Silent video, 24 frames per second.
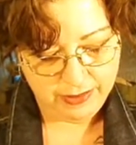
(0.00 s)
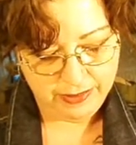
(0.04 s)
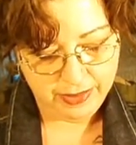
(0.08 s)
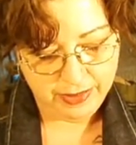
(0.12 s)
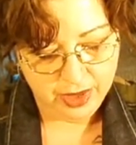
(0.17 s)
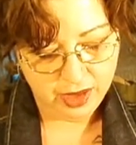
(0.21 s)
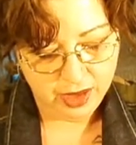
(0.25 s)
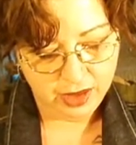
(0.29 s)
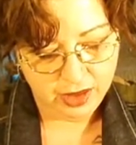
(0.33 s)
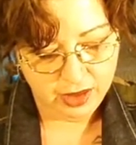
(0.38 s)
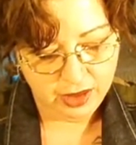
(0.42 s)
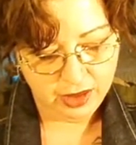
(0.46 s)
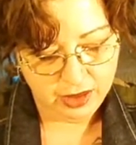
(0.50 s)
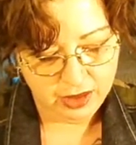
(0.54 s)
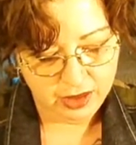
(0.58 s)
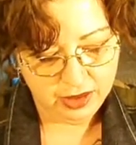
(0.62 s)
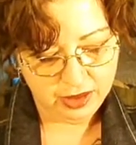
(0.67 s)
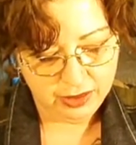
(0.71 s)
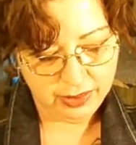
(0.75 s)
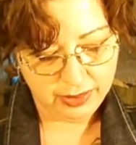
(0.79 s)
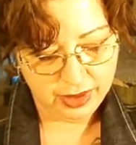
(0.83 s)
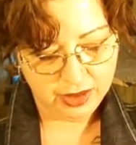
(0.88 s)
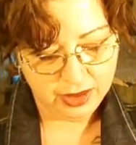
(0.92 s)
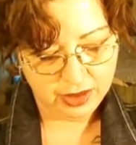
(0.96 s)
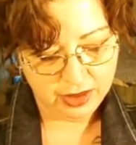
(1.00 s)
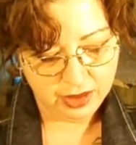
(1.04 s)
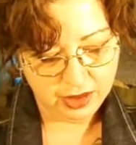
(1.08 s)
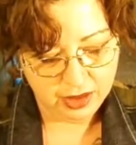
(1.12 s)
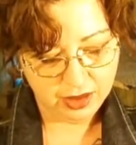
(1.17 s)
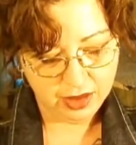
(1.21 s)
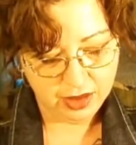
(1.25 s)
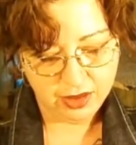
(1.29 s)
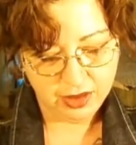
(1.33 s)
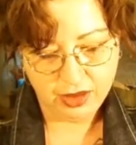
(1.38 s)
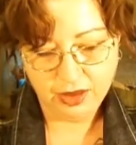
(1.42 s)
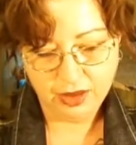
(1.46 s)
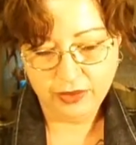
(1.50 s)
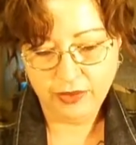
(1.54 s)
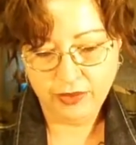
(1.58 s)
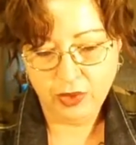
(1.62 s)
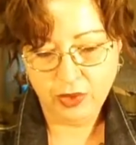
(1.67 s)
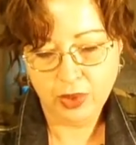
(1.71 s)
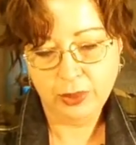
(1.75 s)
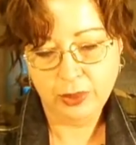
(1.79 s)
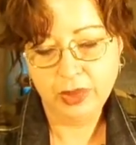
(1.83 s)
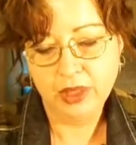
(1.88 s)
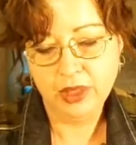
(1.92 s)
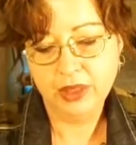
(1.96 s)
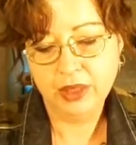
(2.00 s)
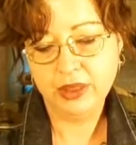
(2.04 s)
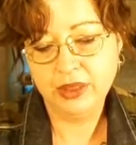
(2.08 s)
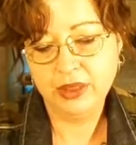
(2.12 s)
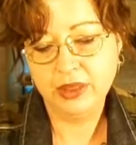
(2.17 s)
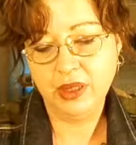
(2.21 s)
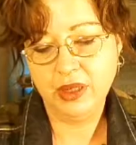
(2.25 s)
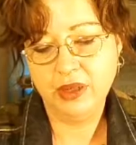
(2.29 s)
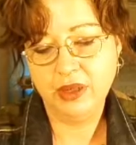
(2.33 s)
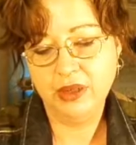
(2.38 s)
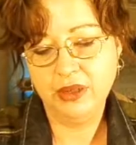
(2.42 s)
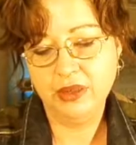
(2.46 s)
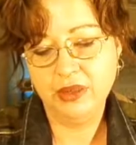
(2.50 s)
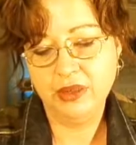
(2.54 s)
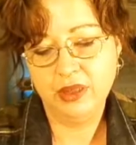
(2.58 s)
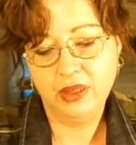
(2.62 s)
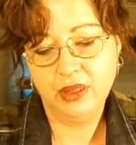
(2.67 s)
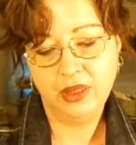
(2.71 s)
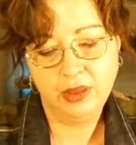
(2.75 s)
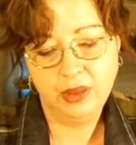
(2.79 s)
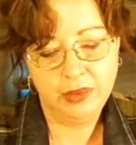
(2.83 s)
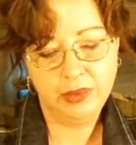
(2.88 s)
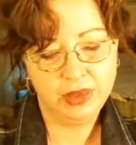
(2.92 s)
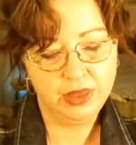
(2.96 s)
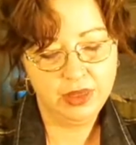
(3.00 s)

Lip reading: because basically the formula is all the same.